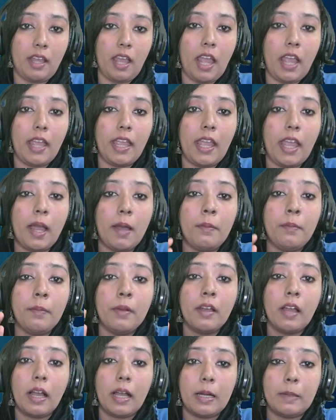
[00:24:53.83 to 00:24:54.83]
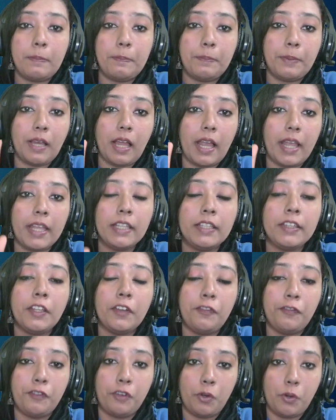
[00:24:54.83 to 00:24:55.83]
I am applying the
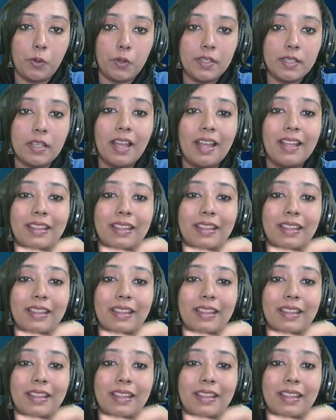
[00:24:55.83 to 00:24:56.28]
force,